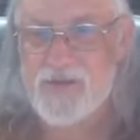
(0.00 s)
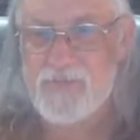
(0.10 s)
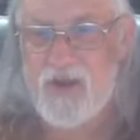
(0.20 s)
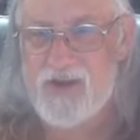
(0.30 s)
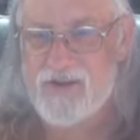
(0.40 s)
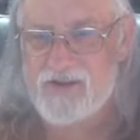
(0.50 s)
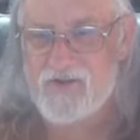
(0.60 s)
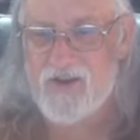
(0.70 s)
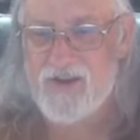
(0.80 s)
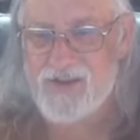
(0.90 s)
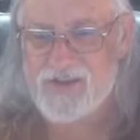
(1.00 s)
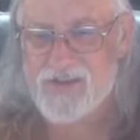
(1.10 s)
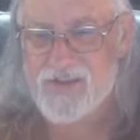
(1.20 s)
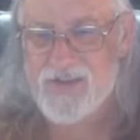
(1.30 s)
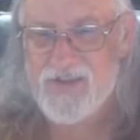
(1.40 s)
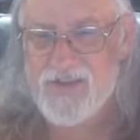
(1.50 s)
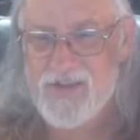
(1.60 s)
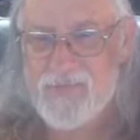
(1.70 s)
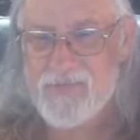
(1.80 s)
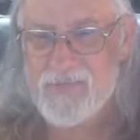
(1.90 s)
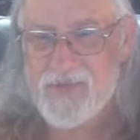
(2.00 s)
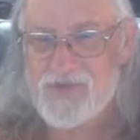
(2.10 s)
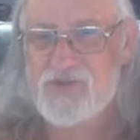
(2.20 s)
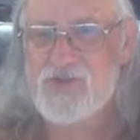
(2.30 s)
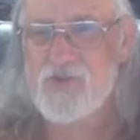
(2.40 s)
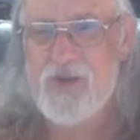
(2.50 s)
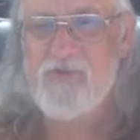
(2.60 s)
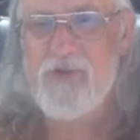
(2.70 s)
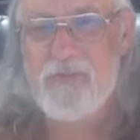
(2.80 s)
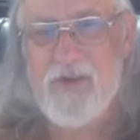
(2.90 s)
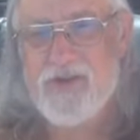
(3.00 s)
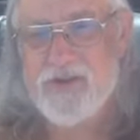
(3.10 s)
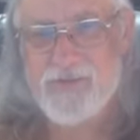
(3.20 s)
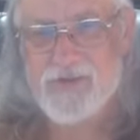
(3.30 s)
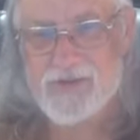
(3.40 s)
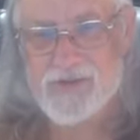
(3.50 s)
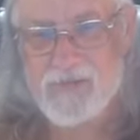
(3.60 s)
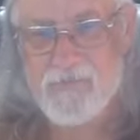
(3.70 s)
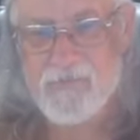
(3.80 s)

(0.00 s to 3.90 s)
in the body of Christ is to train replacements.